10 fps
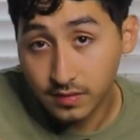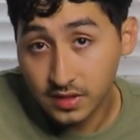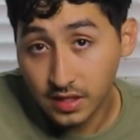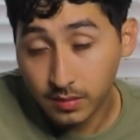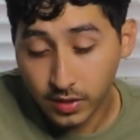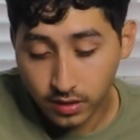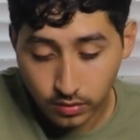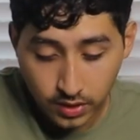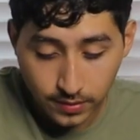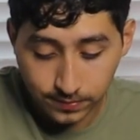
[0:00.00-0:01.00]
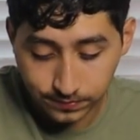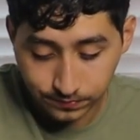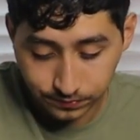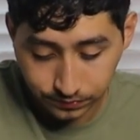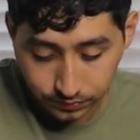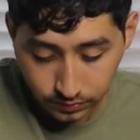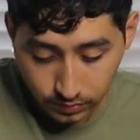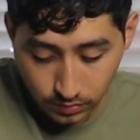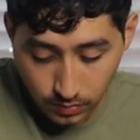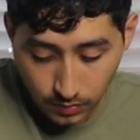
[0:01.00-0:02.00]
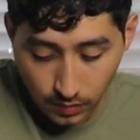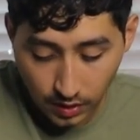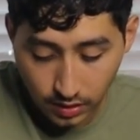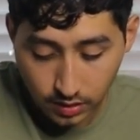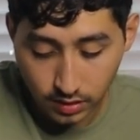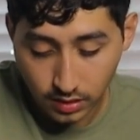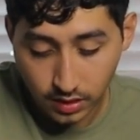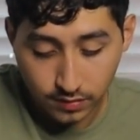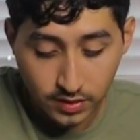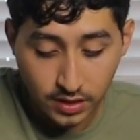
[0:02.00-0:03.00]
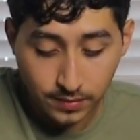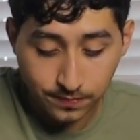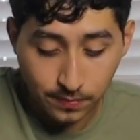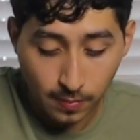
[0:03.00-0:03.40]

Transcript: of D, by the way. The key of D.